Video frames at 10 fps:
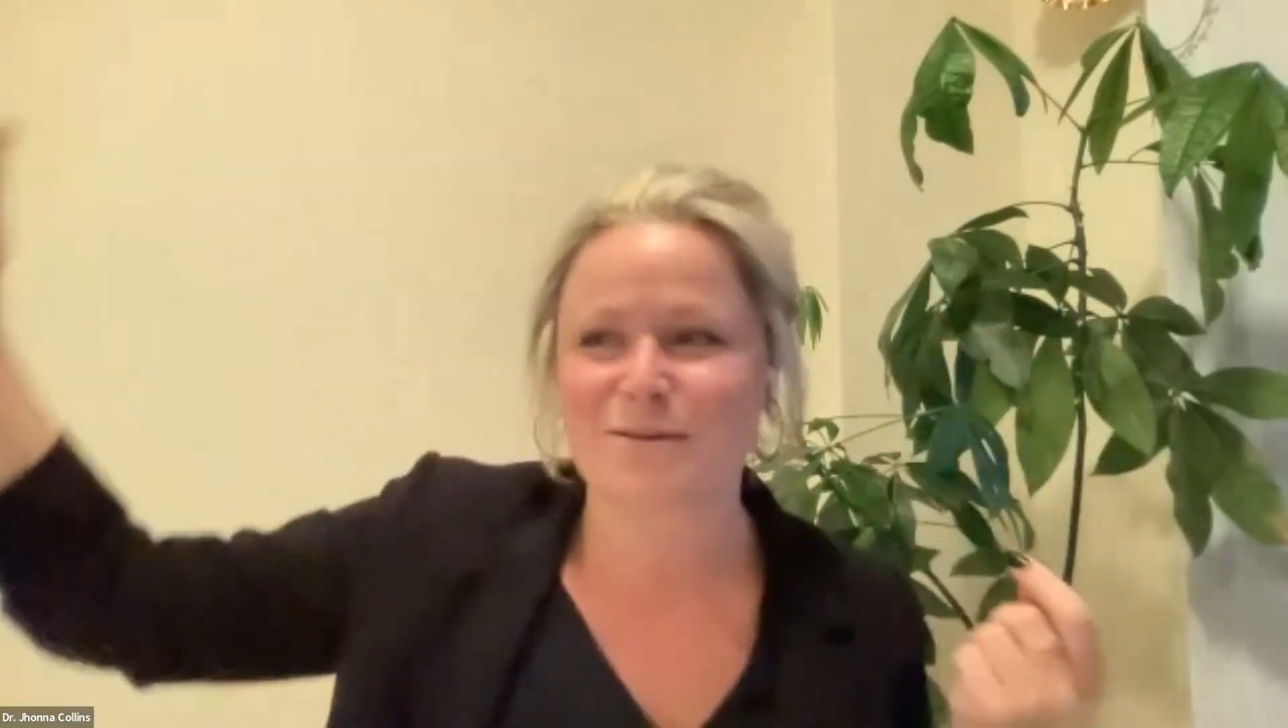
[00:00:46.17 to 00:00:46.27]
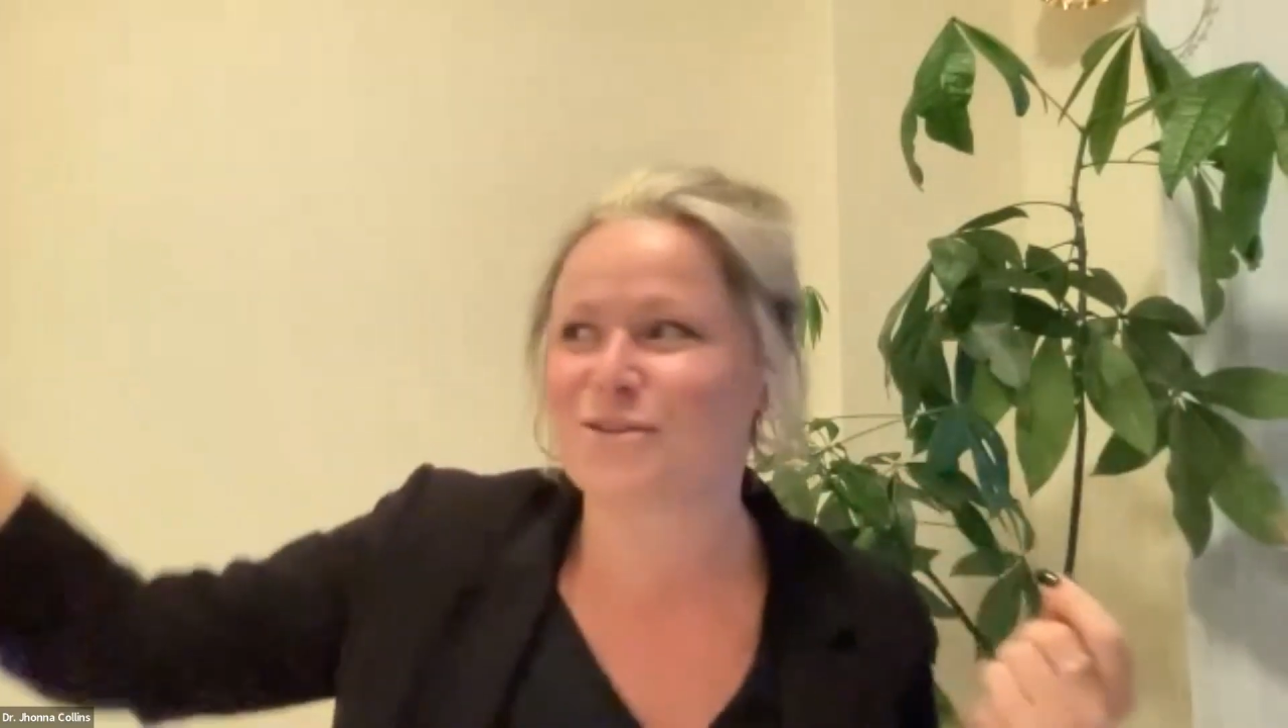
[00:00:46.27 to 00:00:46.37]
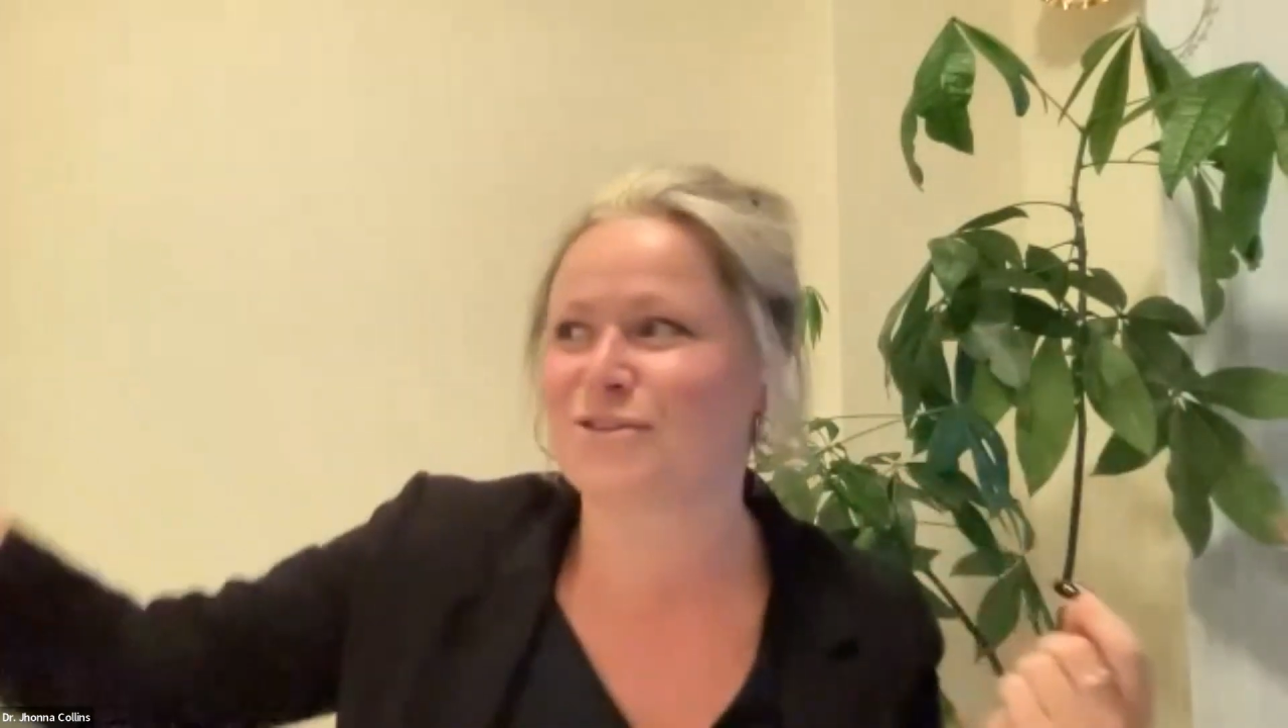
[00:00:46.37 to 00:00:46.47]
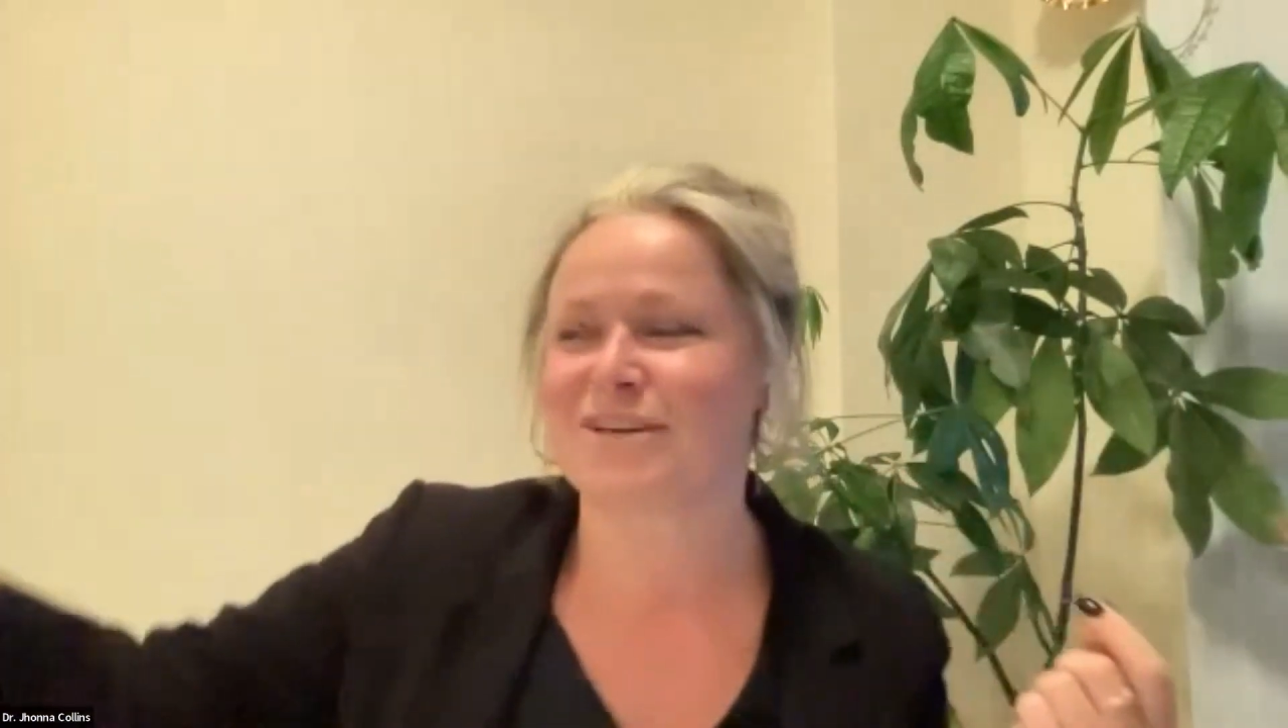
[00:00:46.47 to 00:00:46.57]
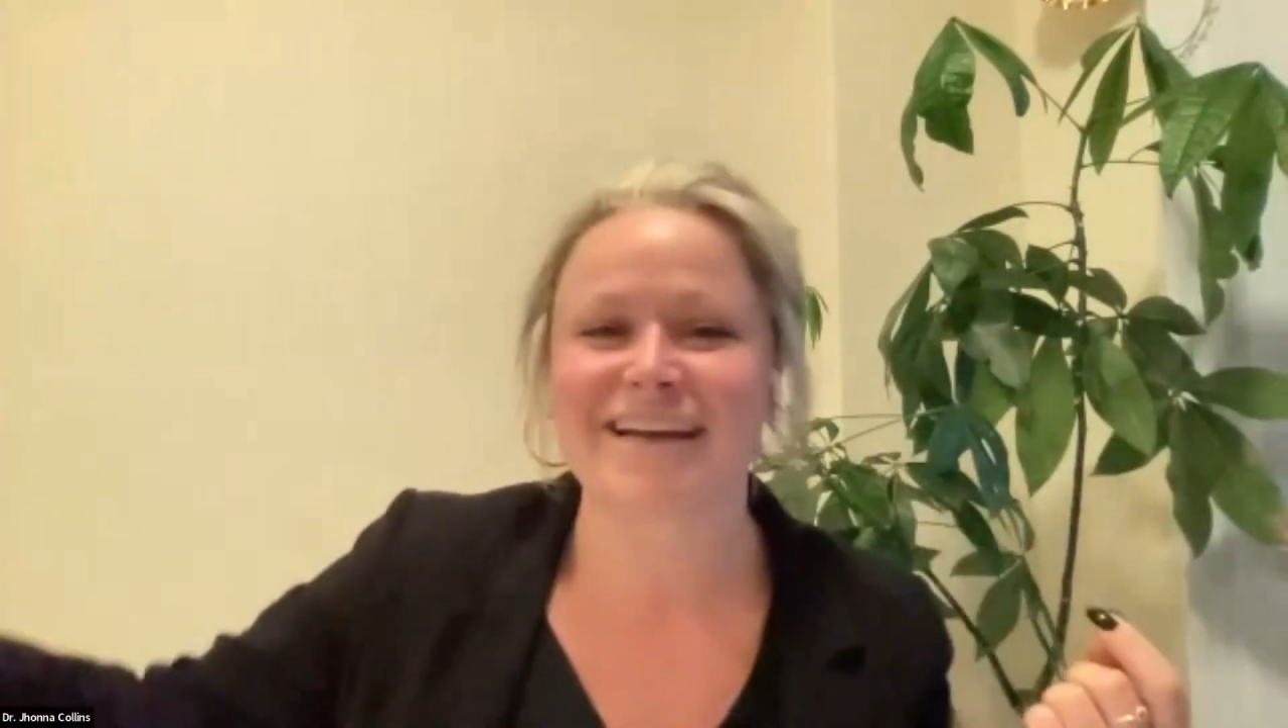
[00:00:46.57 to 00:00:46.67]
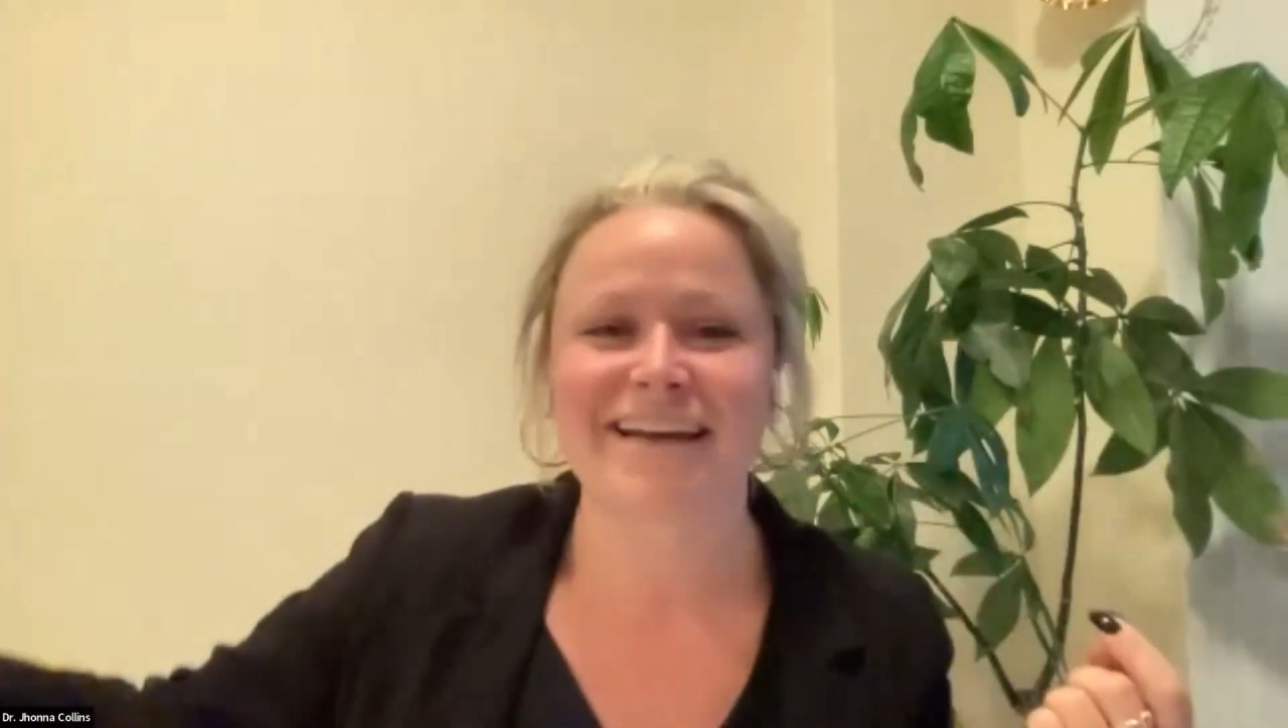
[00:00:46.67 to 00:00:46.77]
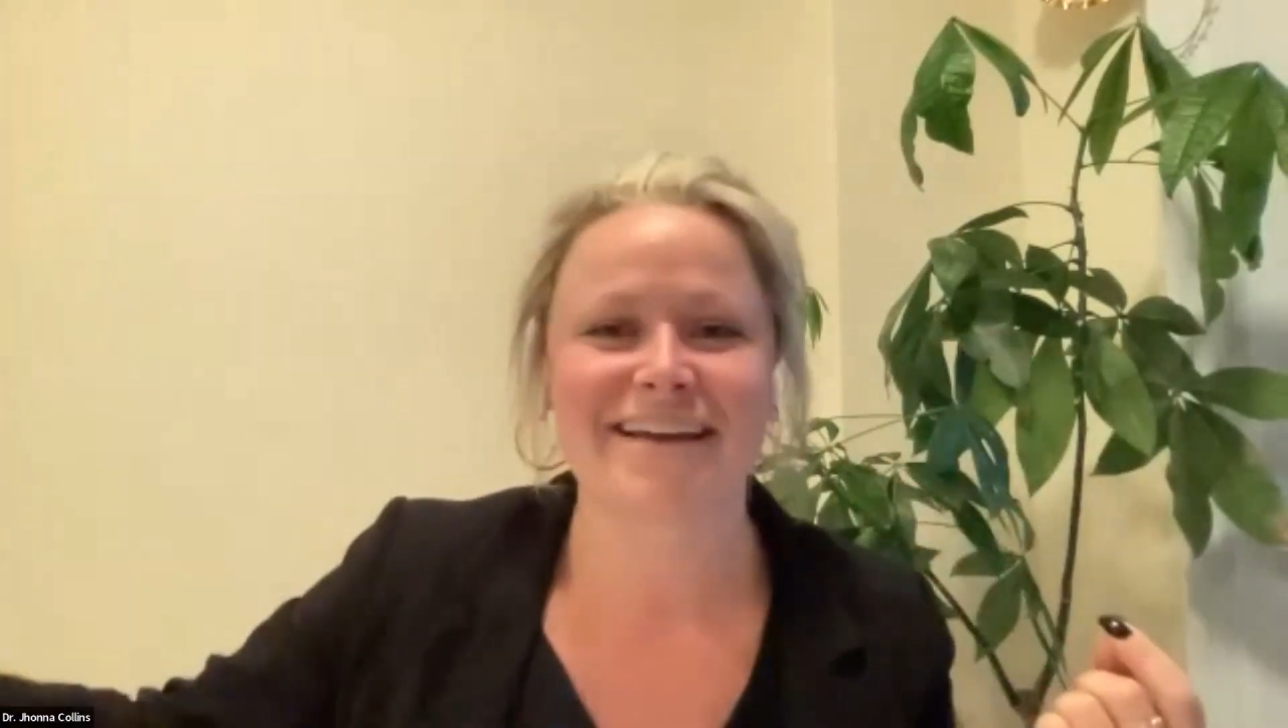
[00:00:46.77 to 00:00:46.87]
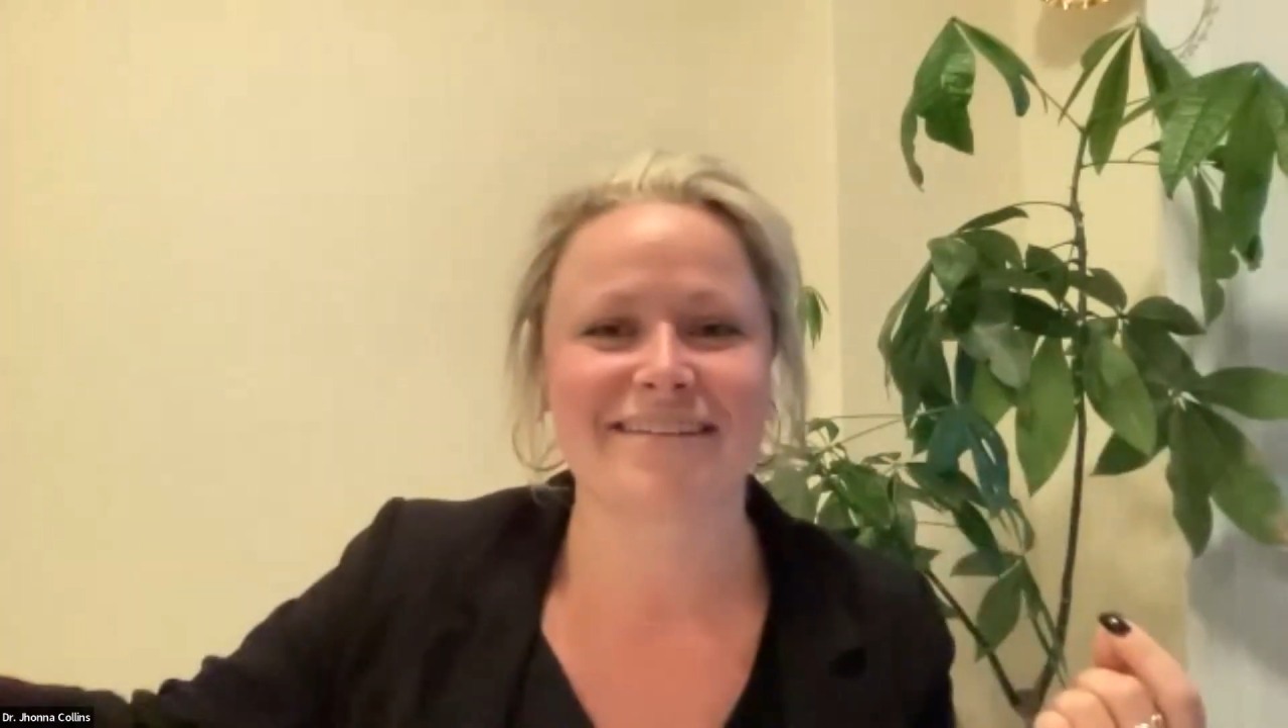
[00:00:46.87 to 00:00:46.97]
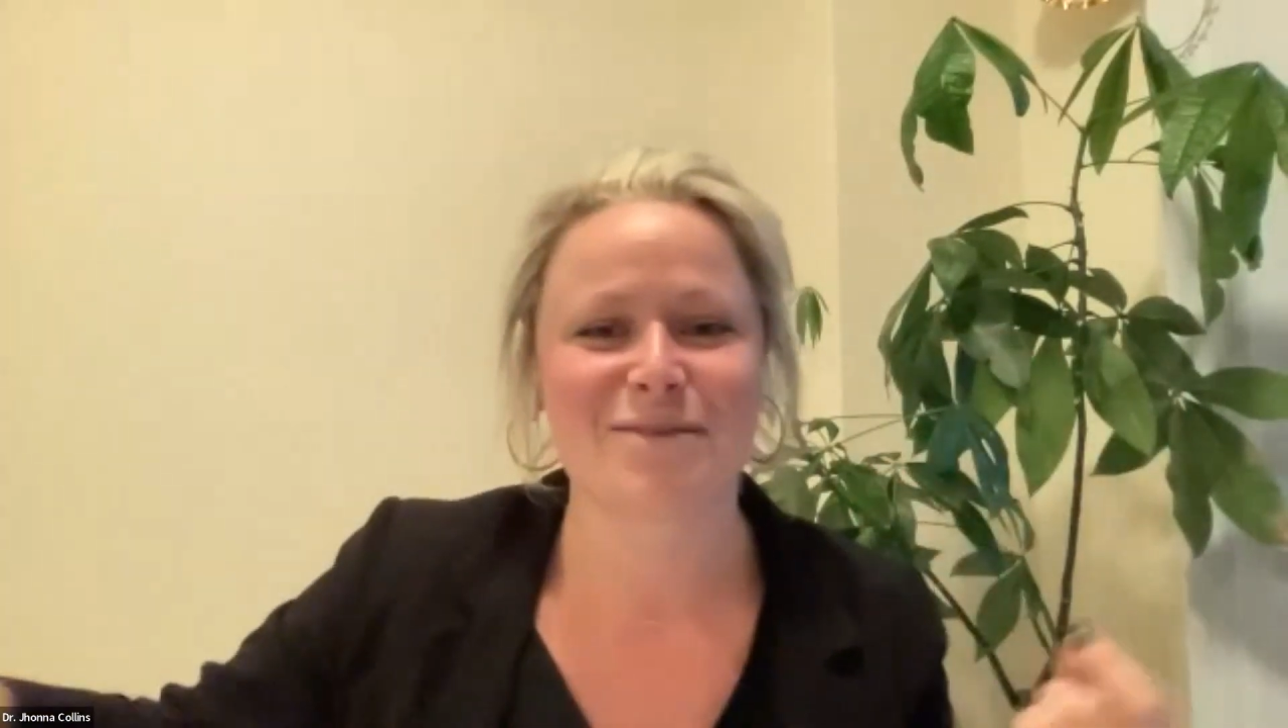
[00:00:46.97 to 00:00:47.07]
a tree.